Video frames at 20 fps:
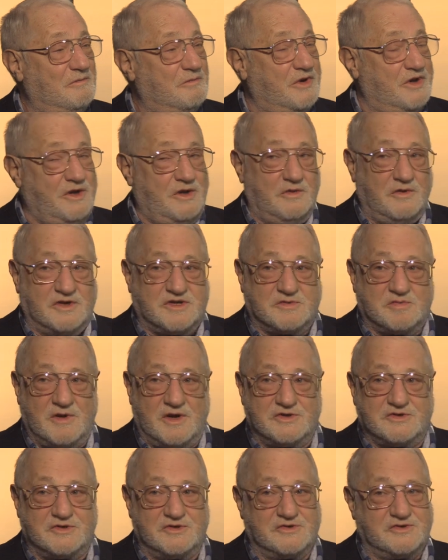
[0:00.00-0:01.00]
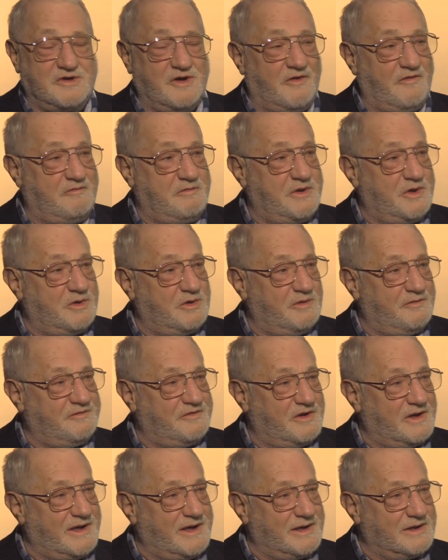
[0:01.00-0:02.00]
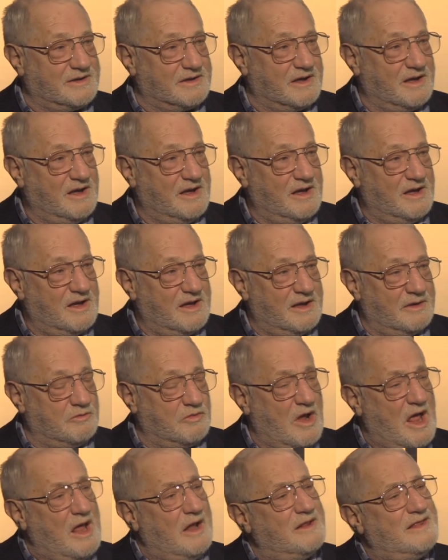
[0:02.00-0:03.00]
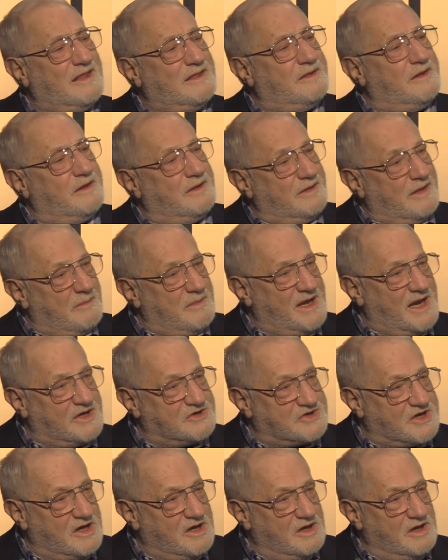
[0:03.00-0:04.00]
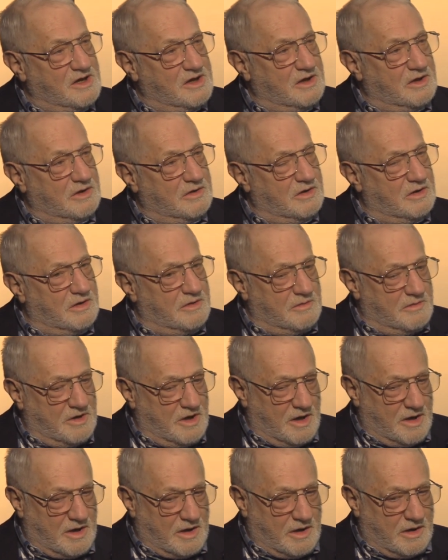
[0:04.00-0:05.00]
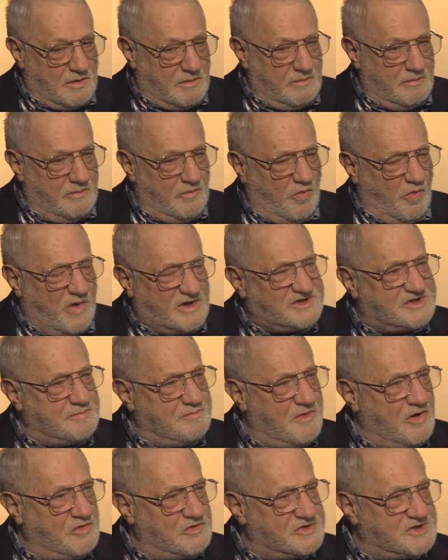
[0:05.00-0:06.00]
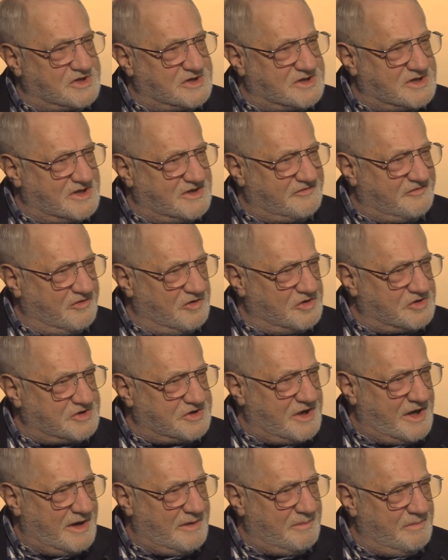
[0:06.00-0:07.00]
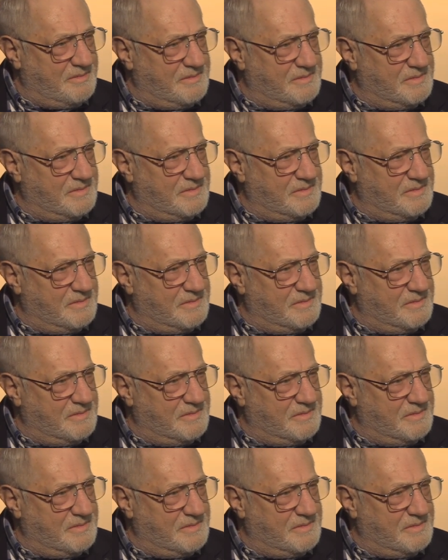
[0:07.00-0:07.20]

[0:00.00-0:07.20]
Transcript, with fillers: but you express yourself beautifully. And, uh, and let me ask you, uh, what's Moses' first name?